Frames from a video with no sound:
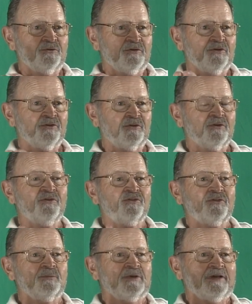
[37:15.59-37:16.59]
The, there
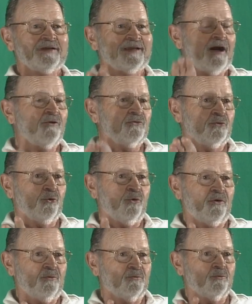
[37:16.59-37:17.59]
used to be an
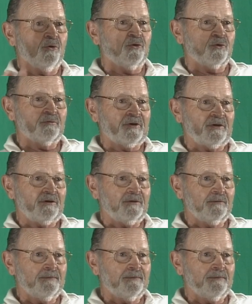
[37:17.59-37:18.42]
outdoor roller rink.